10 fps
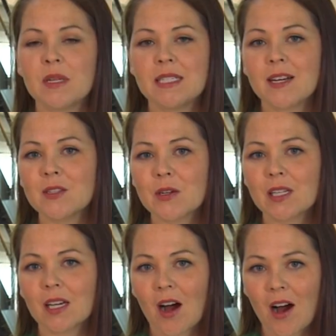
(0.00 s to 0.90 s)

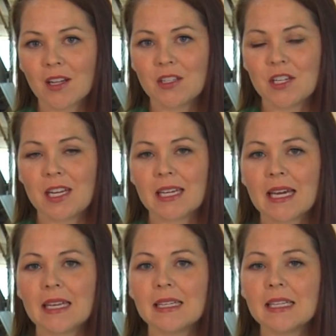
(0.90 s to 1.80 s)
industrial ecology
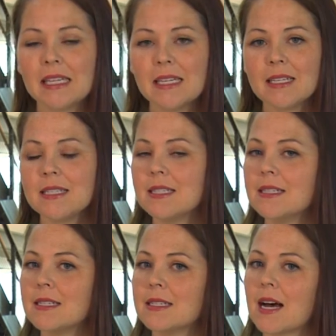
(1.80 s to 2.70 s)
can lead us to
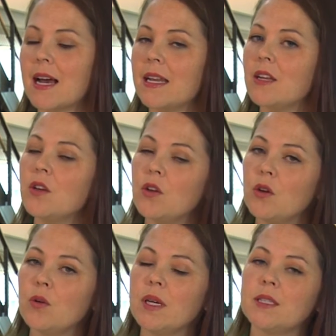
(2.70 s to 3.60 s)
designing
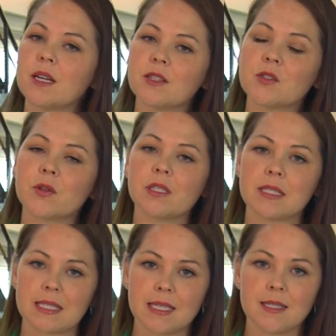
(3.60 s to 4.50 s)
new industrial
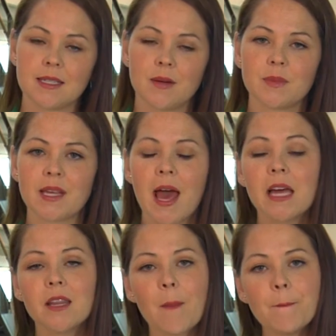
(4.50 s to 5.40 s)
systems
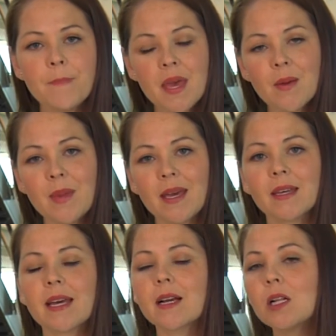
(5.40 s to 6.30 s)
that mimic
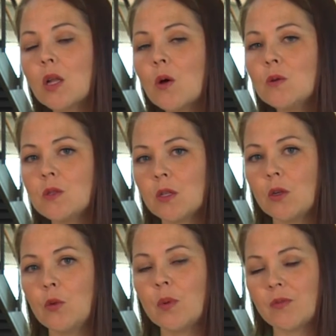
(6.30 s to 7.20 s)
that closed
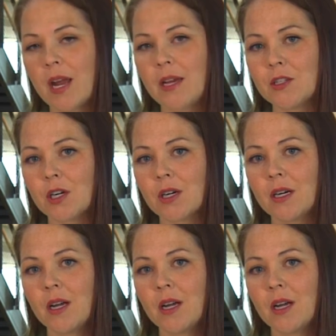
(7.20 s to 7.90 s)
loop of nature.